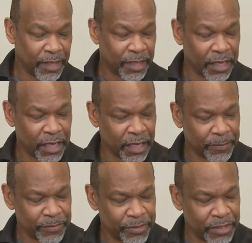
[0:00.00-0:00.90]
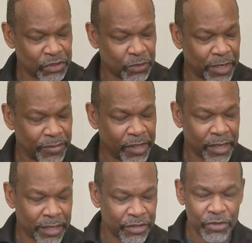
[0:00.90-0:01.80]
uh, this one I think
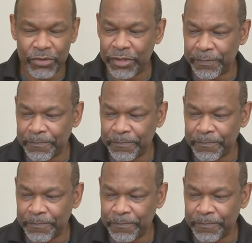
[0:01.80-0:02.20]
I used,